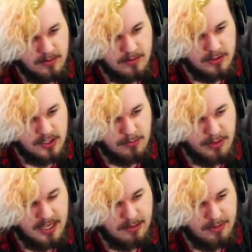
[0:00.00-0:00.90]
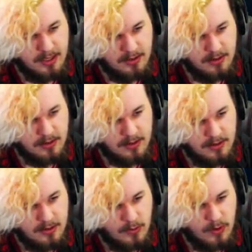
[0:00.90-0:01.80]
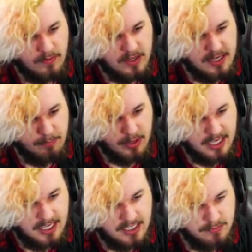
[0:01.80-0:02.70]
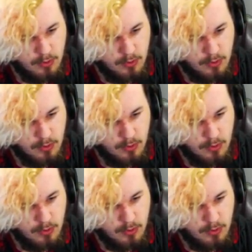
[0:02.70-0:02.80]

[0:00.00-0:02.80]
Just gonna blink at me? What if the blinking is